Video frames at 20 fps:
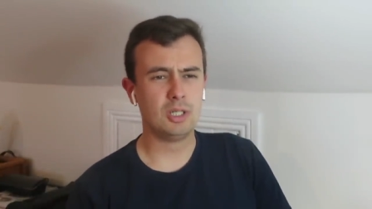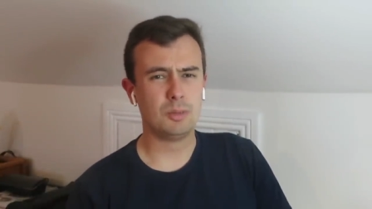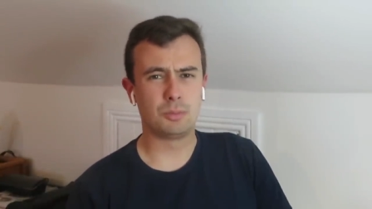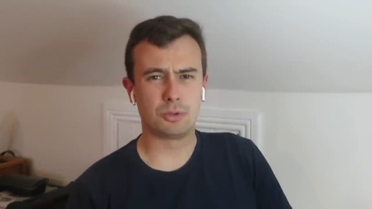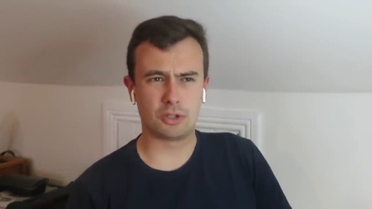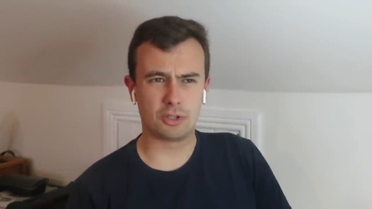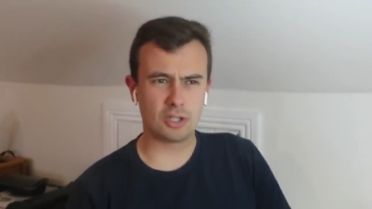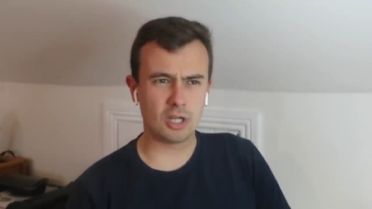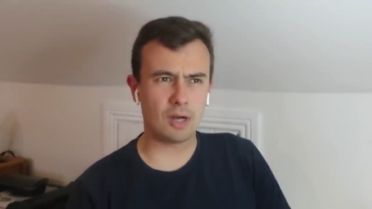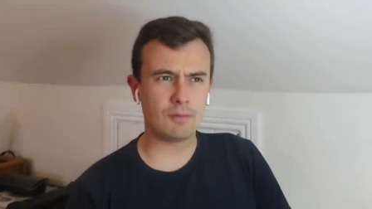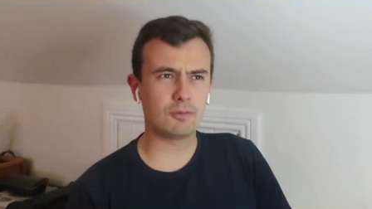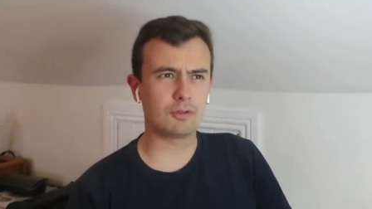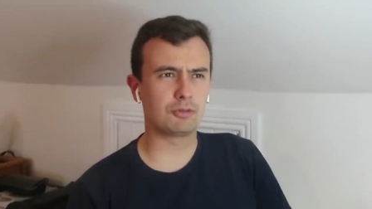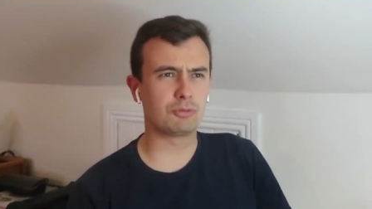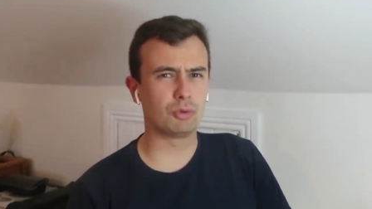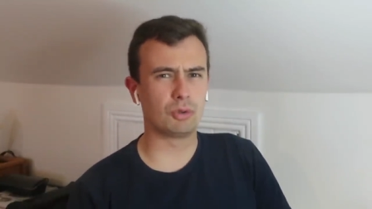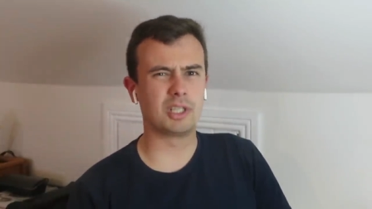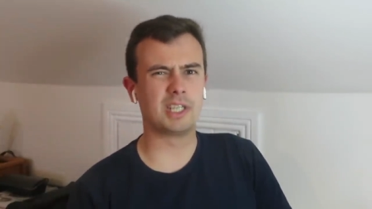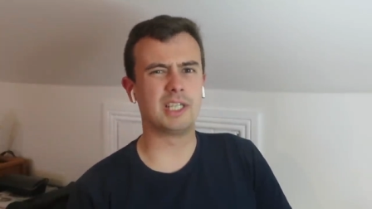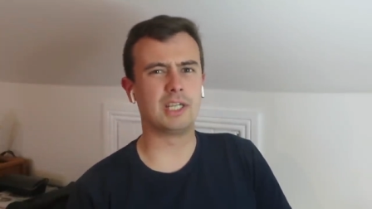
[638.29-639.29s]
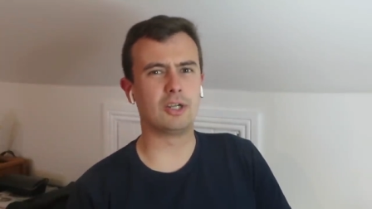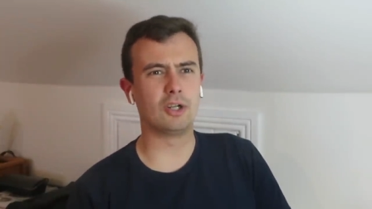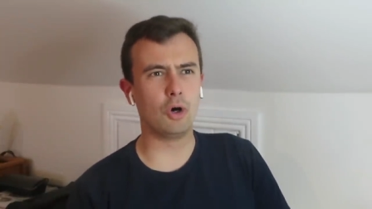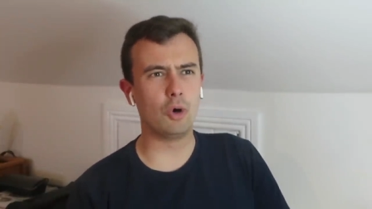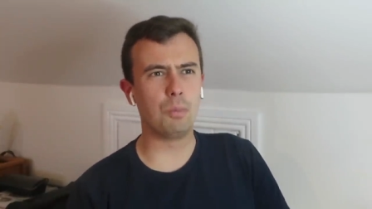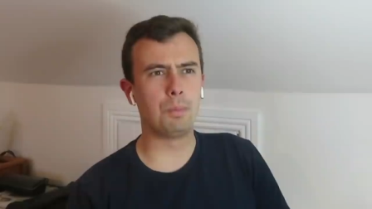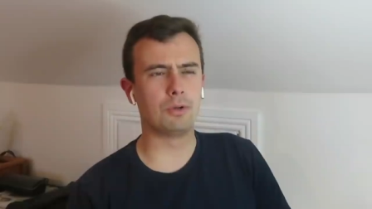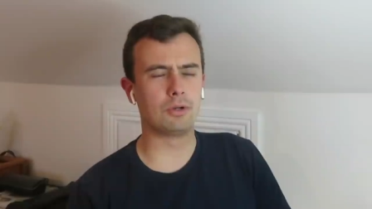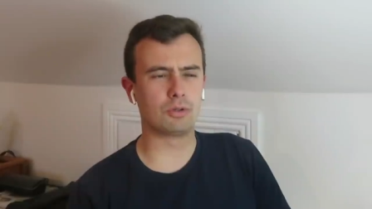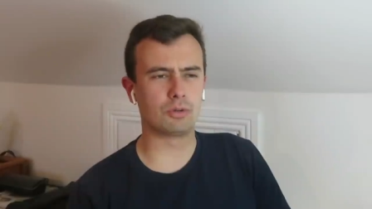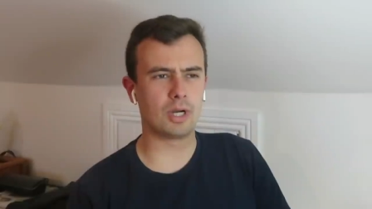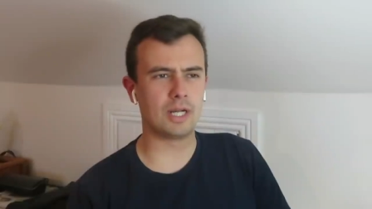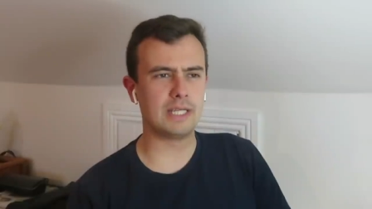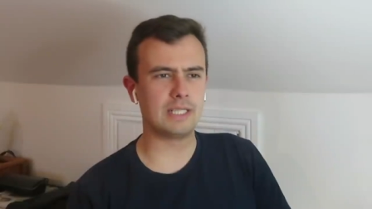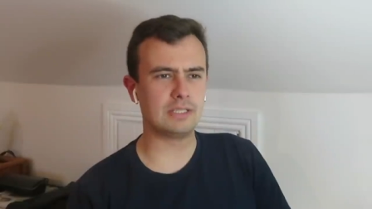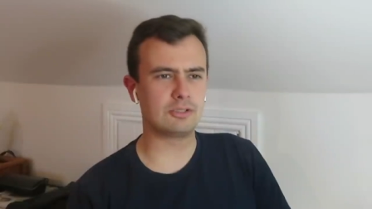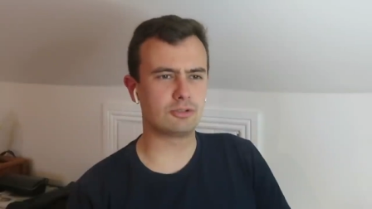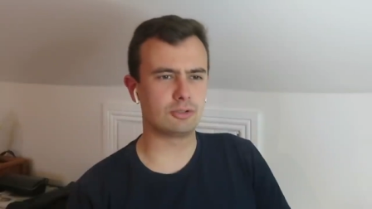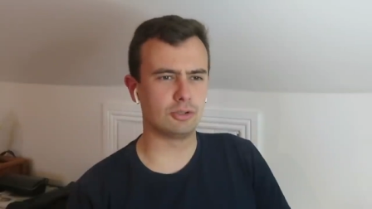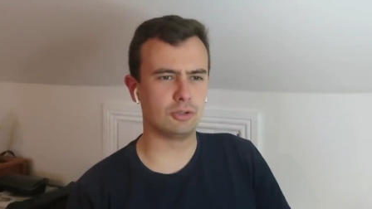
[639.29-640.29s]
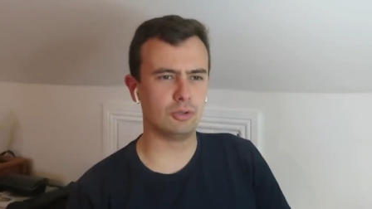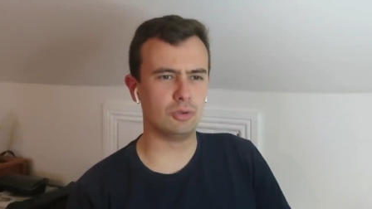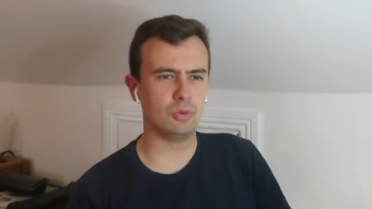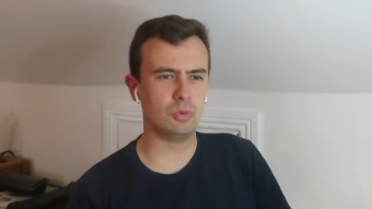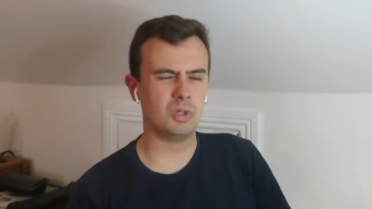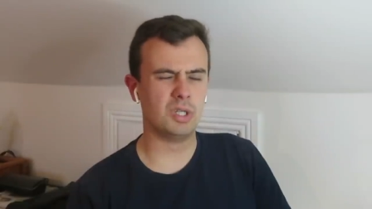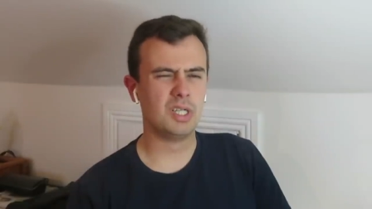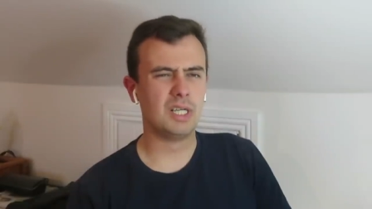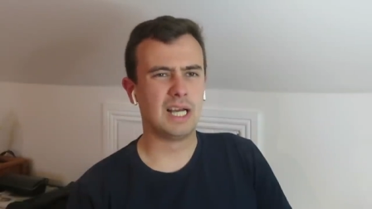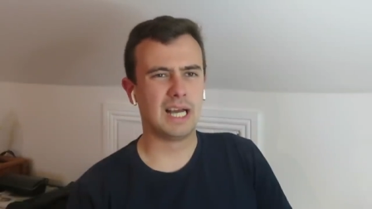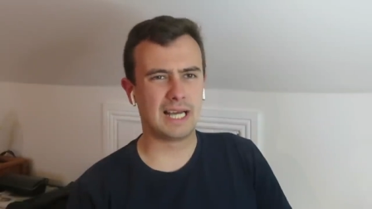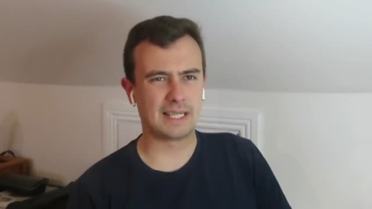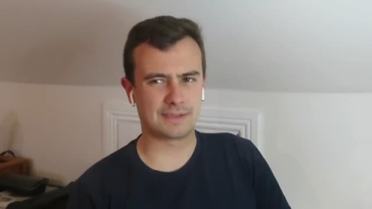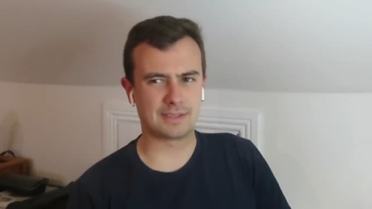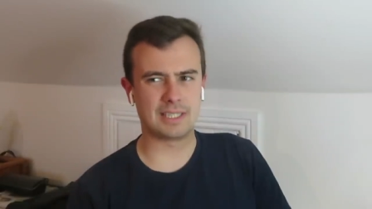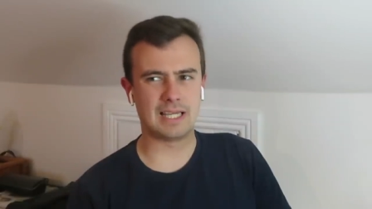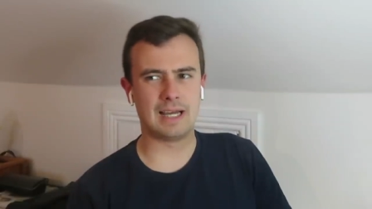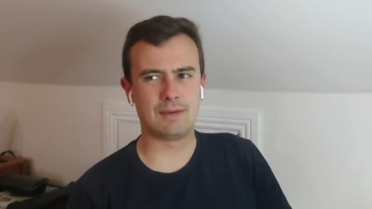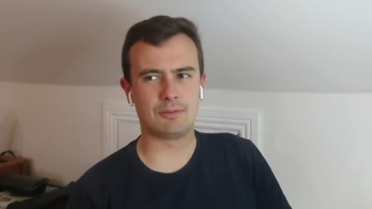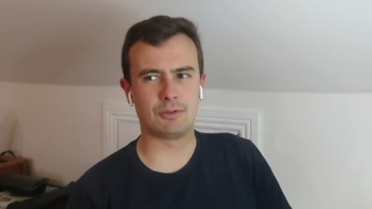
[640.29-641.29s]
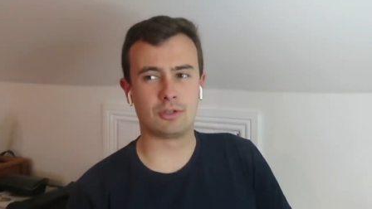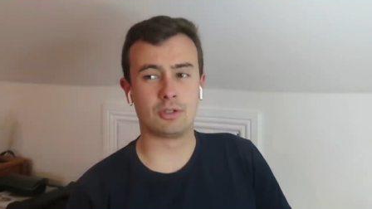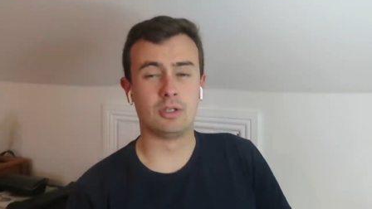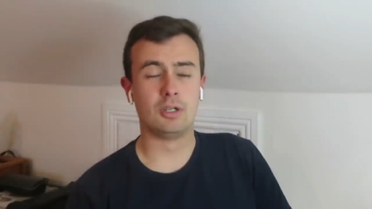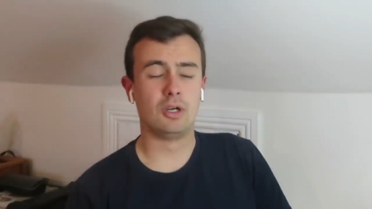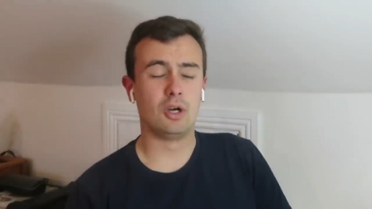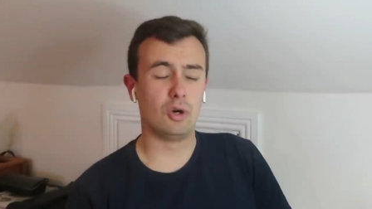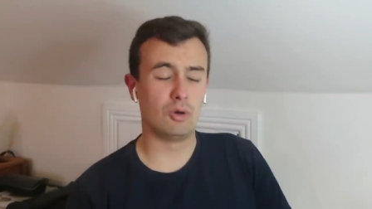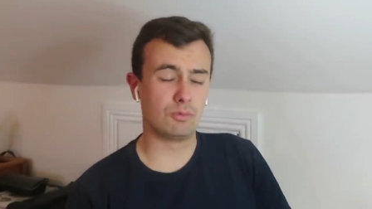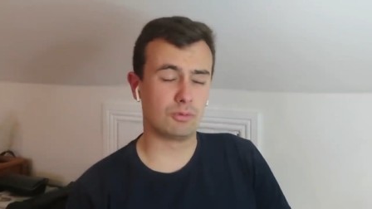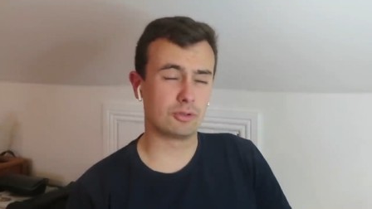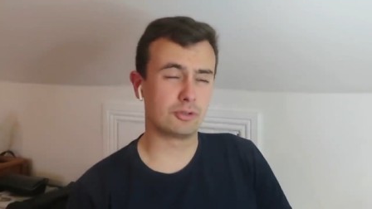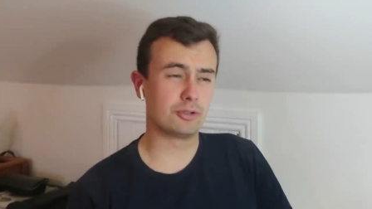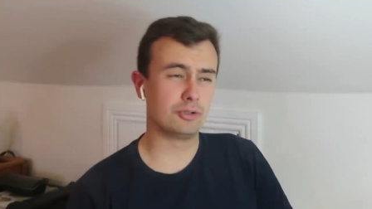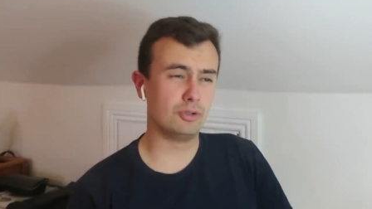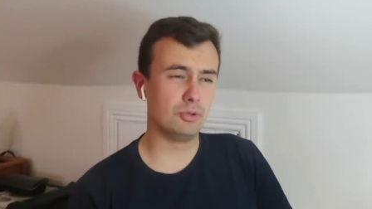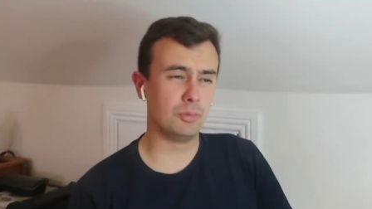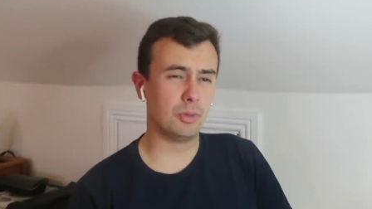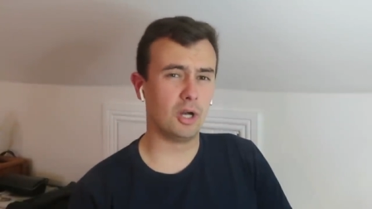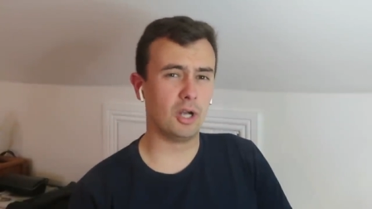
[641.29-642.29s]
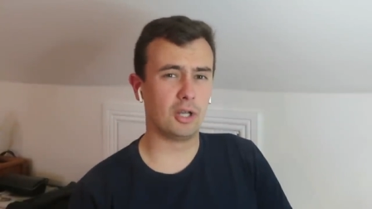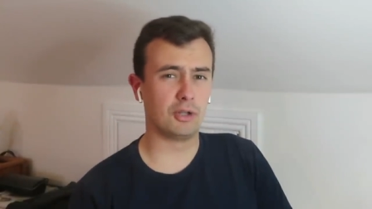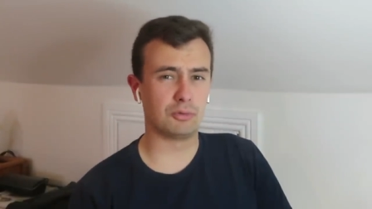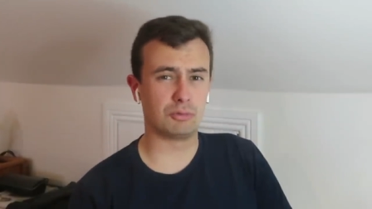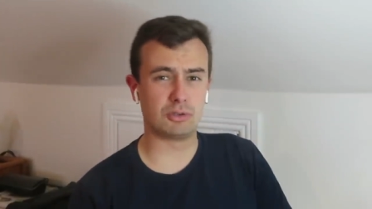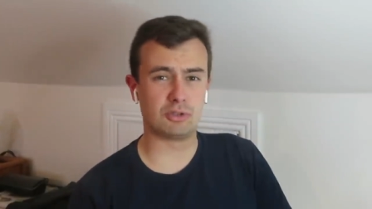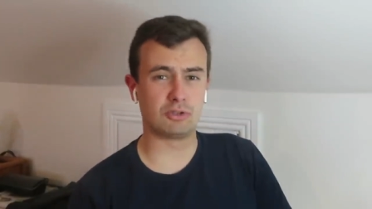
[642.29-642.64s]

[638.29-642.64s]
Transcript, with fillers: But a novice running in an open grade two at Navan over two miles,